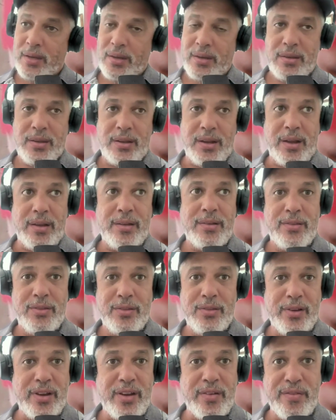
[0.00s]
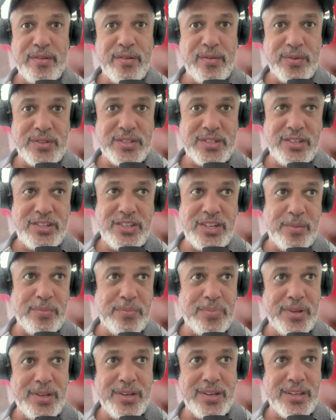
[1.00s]
Not everyone wants to
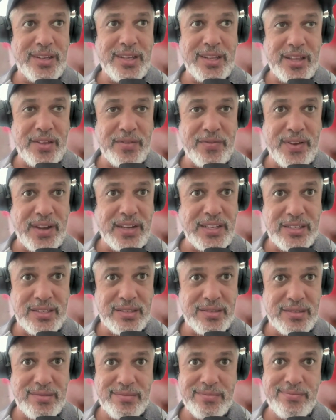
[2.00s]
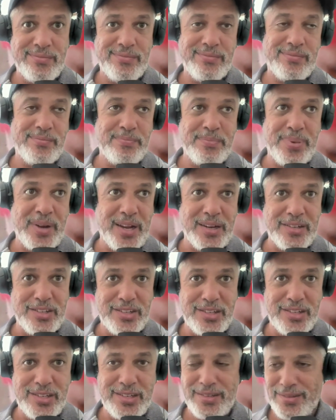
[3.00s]
jump in and get their face
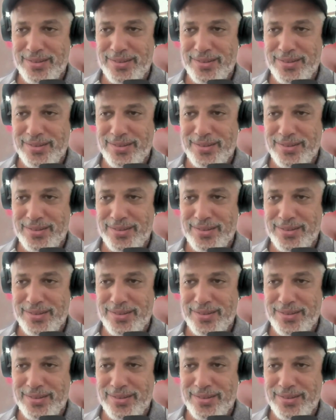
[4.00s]
punched.